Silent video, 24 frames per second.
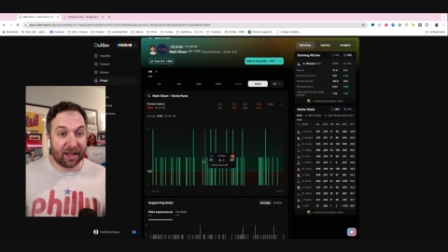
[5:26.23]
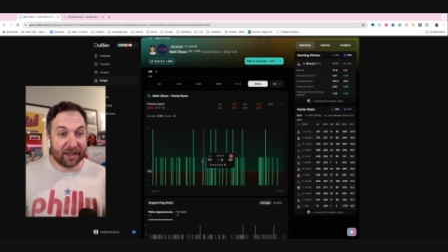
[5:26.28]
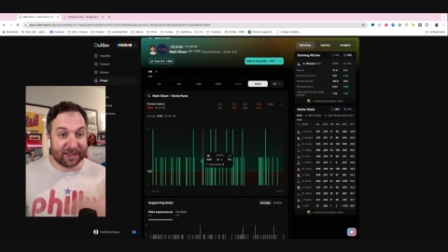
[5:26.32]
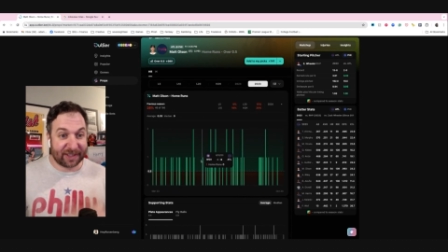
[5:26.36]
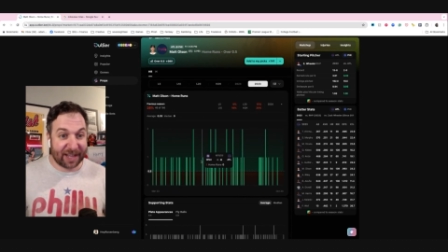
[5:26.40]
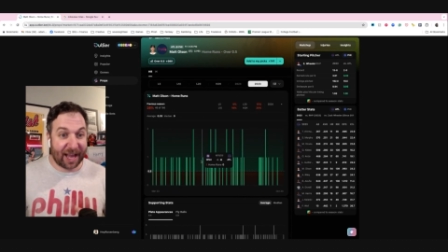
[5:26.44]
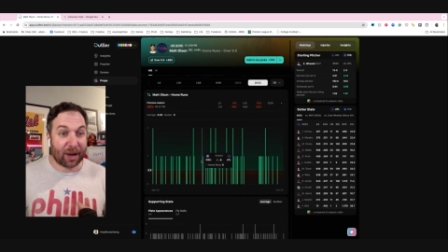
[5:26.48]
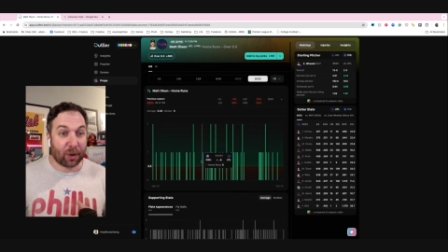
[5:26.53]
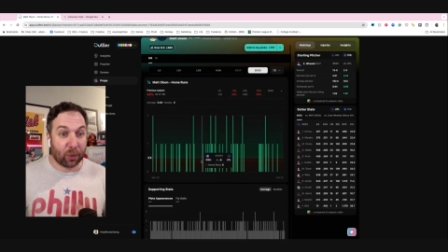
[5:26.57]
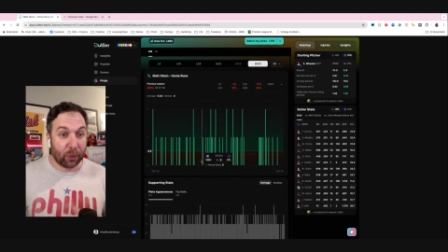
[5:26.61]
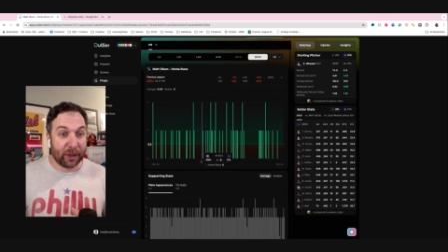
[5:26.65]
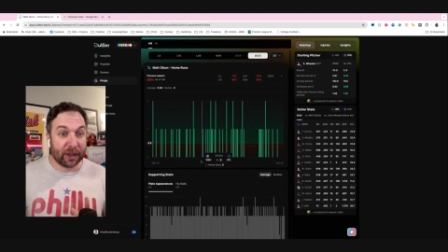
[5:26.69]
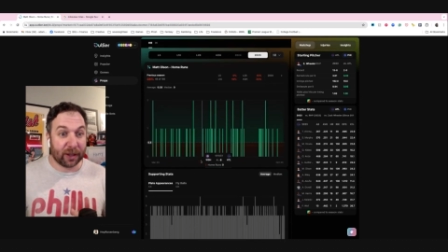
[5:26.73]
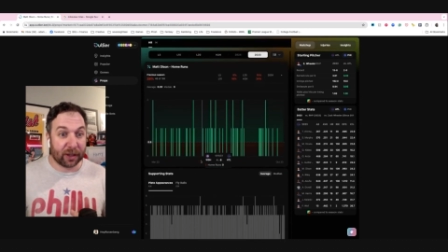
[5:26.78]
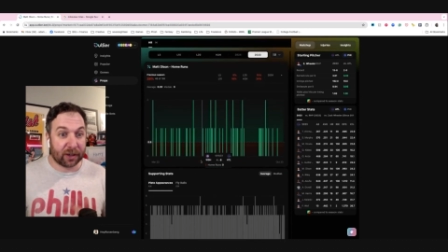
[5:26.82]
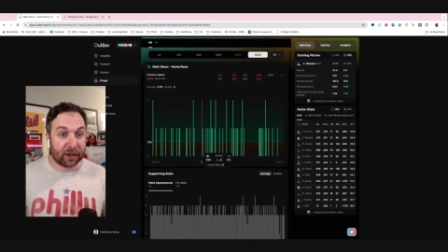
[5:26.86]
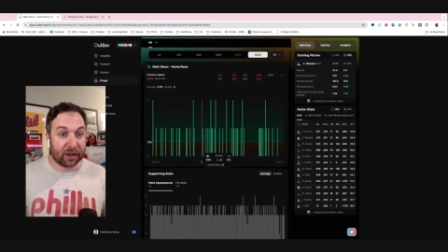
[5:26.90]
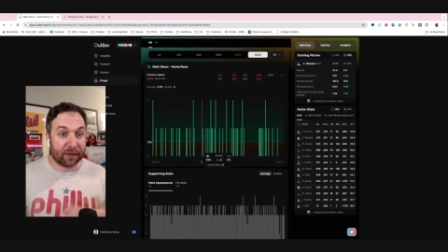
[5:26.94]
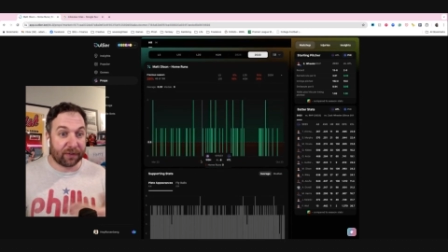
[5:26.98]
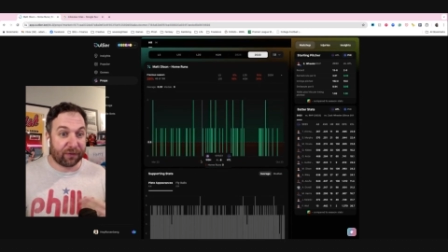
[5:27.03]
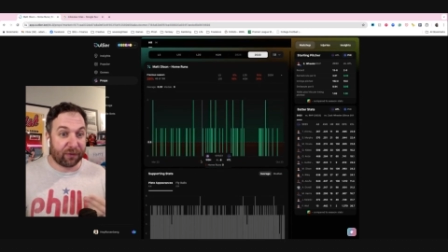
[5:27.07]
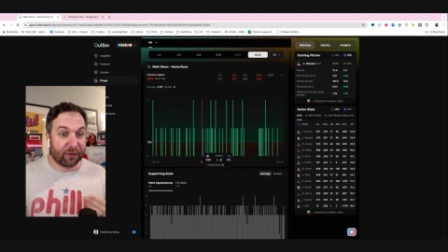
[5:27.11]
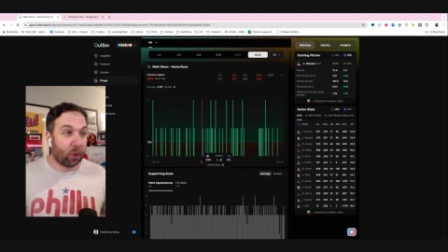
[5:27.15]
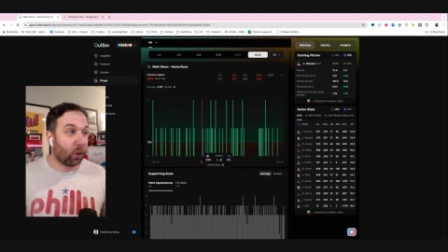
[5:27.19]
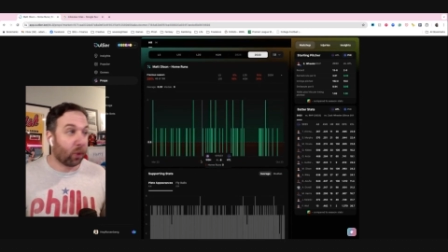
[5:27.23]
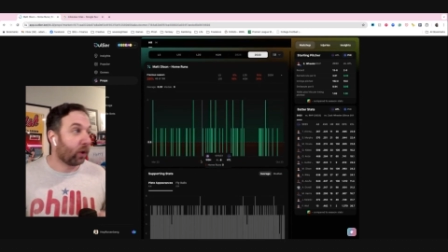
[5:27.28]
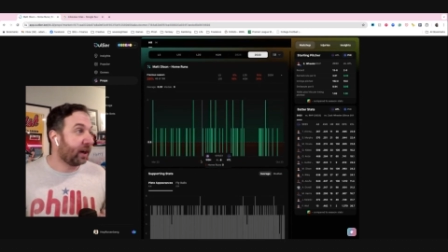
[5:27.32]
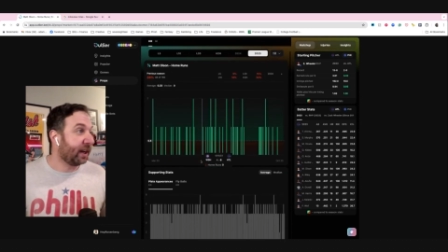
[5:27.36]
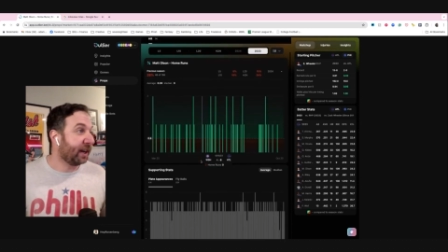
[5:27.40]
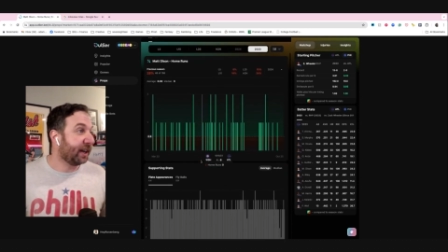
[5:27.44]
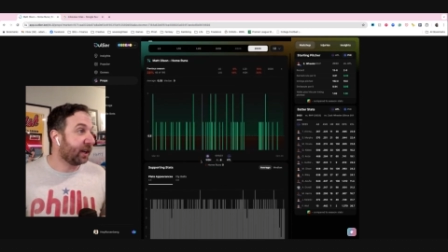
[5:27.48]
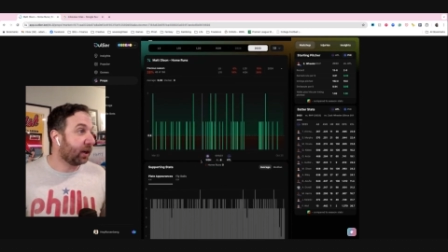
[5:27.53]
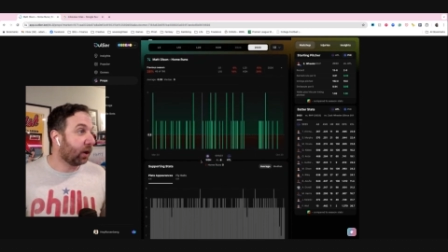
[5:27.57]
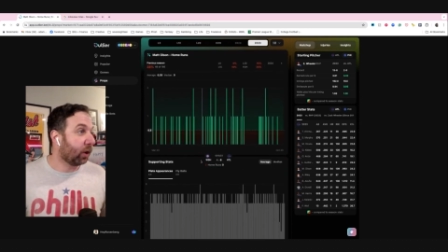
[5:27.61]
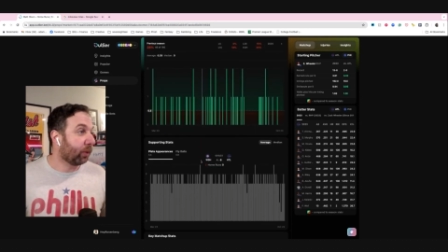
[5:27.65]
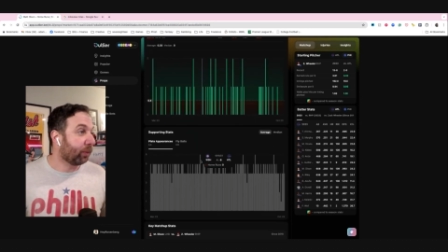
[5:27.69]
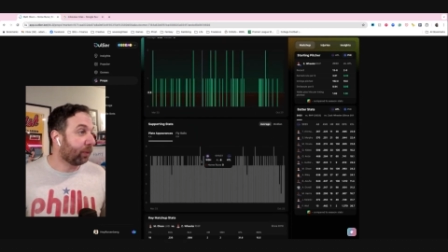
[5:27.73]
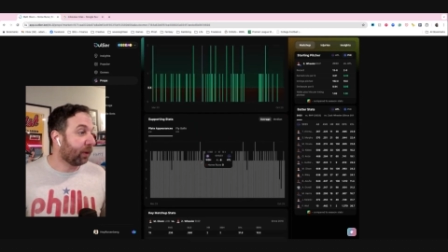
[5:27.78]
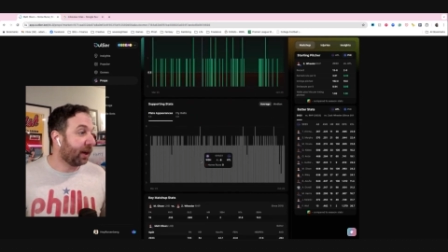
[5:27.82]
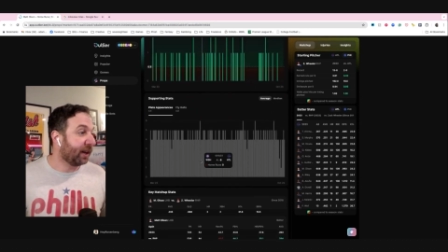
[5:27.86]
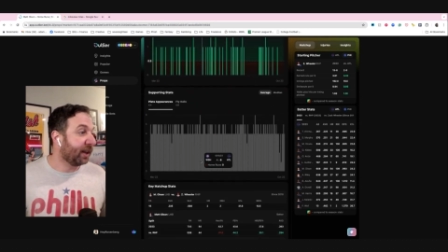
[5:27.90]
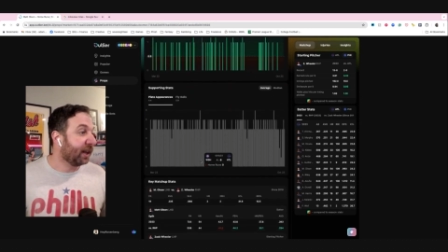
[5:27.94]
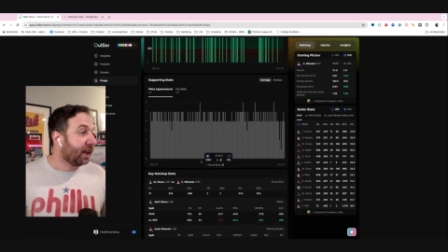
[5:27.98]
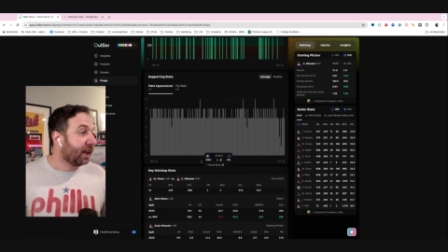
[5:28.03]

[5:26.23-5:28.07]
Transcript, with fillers: Zach Wheeler for hitting a home run.